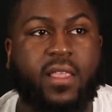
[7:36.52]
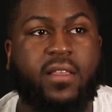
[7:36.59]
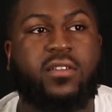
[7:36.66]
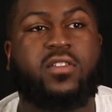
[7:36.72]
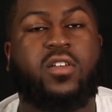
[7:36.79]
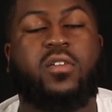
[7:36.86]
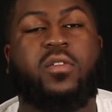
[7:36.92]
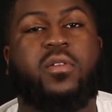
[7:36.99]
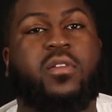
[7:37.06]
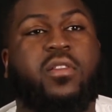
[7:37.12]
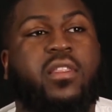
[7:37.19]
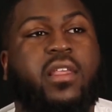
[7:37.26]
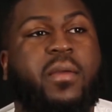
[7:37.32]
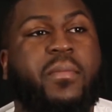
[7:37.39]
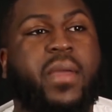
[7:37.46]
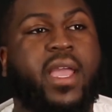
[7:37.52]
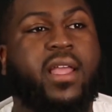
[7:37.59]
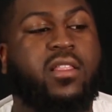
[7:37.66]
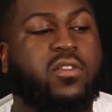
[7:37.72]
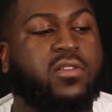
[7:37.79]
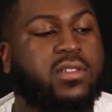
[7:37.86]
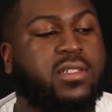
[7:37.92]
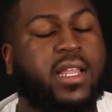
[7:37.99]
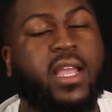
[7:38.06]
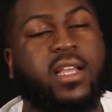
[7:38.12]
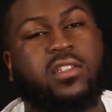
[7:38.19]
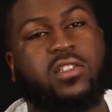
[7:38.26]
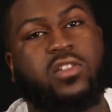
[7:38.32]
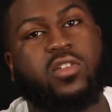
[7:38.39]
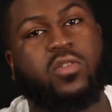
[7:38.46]
So it made those
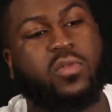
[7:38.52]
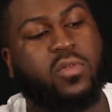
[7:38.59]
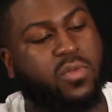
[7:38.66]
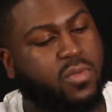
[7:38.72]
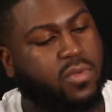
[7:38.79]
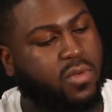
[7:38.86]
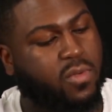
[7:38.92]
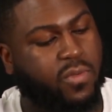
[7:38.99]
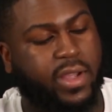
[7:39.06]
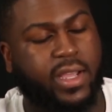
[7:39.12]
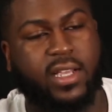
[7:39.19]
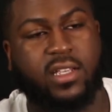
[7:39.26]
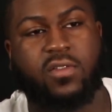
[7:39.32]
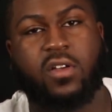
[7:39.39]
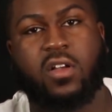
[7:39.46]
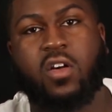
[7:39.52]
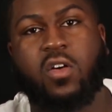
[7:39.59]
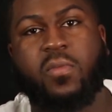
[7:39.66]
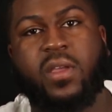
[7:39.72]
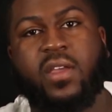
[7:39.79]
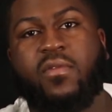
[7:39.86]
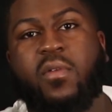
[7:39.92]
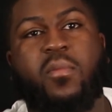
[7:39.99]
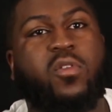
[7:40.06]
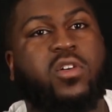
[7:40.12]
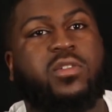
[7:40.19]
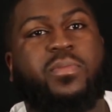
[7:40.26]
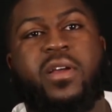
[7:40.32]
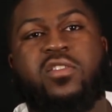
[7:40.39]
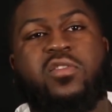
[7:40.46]
next 2 rings for Kobe even more
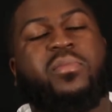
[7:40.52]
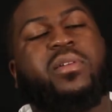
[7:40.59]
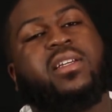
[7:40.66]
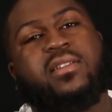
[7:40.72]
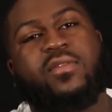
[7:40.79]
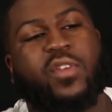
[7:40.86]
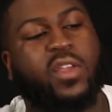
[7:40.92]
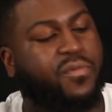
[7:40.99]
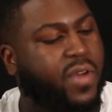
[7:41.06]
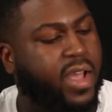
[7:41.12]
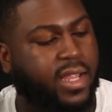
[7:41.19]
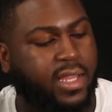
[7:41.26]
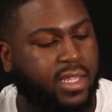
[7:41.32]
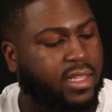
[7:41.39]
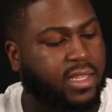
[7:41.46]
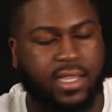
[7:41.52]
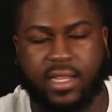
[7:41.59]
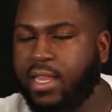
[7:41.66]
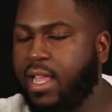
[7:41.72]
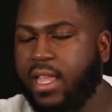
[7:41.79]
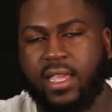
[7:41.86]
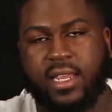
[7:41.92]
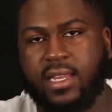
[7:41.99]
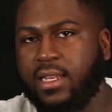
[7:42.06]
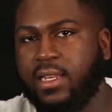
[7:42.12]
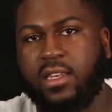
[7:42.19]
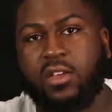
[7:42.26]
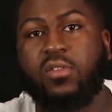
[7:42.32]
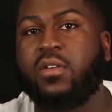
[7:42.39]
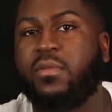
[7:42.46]
special because he finally didn't
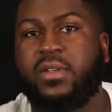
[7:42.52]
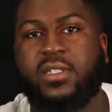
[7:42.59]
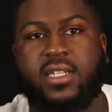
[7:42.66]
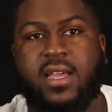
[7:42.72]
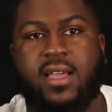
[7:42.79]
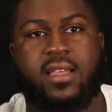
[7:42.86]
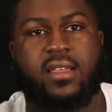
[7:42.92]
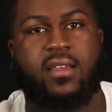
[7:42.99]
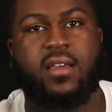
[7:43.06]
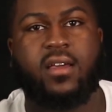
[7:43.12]
do it with Shaq.